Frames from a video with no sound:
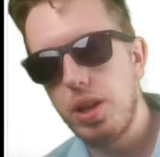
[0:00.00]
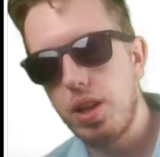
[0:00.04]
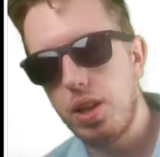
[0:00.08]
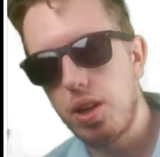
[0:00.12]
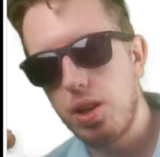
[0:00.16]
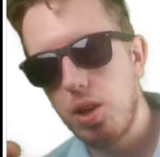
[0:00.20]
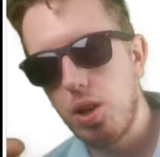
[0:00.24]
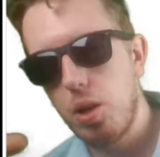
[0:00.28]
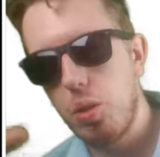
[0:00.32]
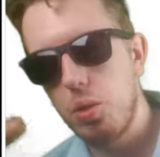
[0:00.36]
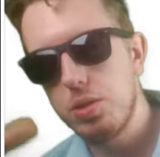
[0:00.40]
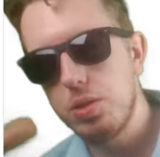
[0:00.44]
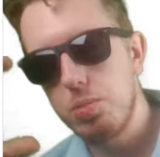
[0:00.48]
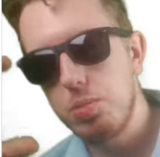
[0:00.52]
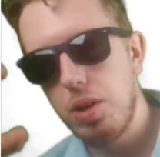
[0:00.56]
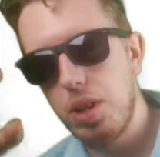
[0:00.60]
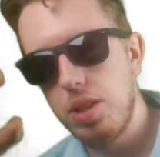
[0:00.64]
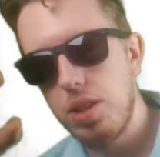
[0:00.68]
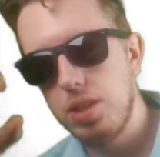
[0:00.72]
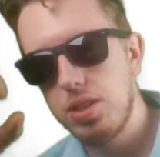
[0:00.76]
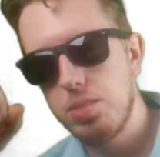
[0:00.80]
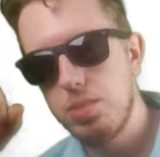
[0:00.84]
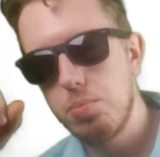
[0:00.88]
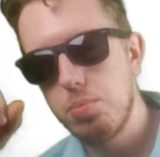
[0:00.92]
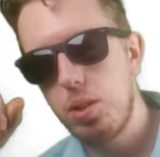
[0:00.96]
I could always make
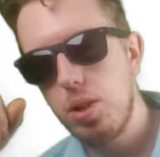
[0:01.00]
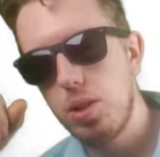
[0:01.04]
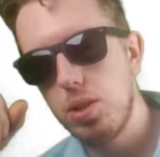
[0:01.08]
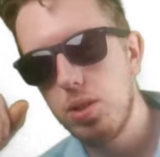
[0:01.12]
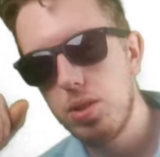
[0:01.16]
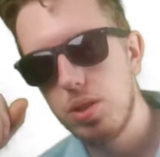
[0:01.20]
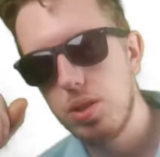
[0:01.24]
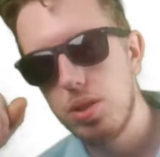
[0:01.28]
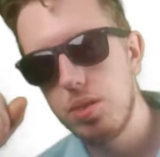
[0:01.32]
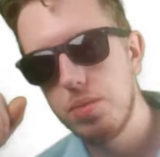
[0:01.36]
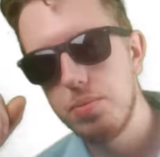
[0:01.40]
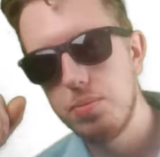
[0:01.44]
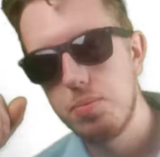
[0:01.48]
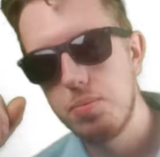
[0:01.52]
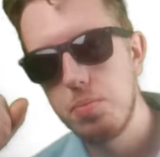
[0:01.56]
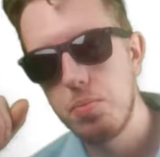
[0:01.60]
it smaller.